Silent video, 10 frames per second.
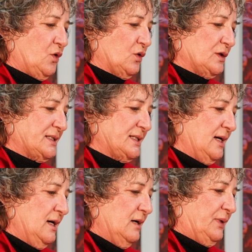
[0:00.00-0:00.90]
course,
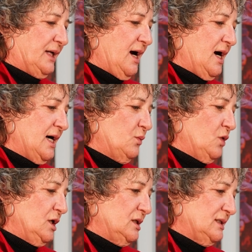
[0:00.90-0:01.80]
but high
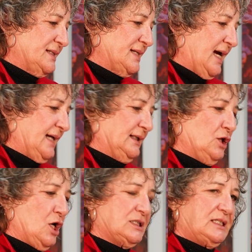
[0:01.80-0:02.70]
walls and
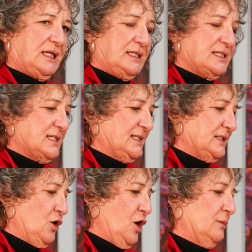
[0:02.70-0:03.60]
locked gates
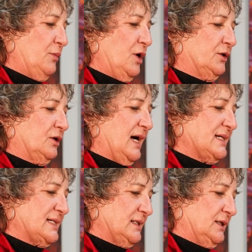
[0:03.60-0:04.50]
did not bother
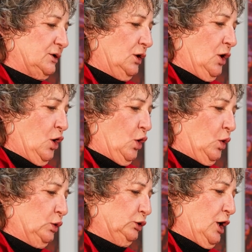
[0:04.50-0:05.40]
Aslan.
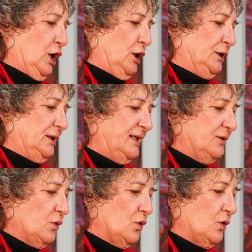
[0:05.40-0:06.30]
"Hold on,"
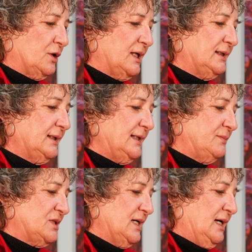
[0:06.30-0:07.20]
he roared, and
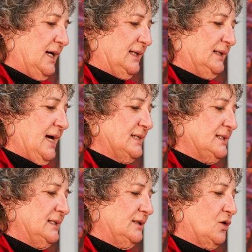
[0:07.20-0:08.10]
leaped and
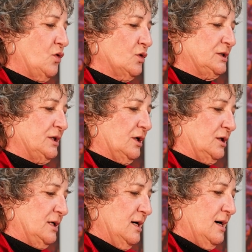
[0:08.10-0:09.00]
landed in the
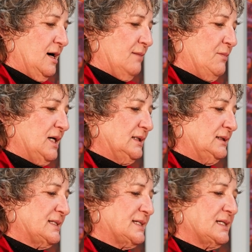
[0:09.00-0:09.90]
courtyard
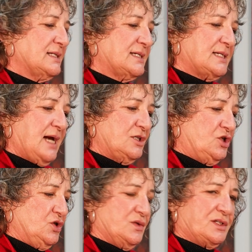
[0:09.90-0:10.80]
amongst
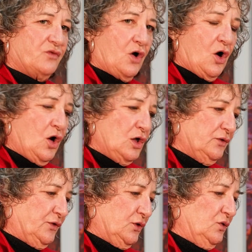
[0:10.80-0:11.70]
statues of
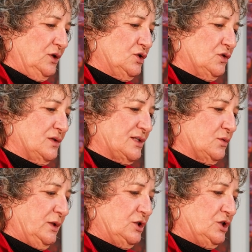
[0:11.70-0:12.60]
all of the creatures
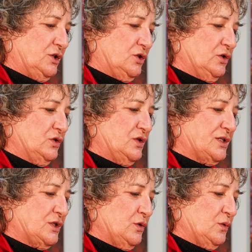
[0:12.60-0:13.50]
the witch had turned to
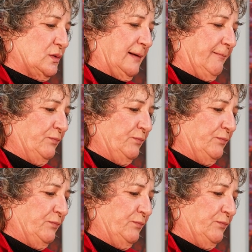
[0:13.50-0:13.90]
stone.